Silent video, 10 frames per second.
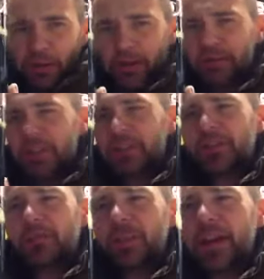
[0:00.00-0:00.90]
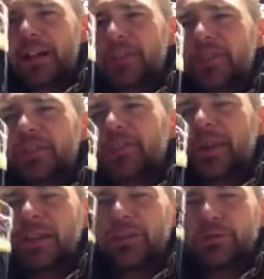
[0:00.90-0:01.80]
don't taste too bad. Don't taste too
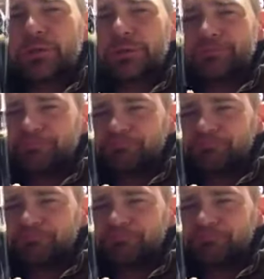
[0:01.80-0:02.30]
bad at all.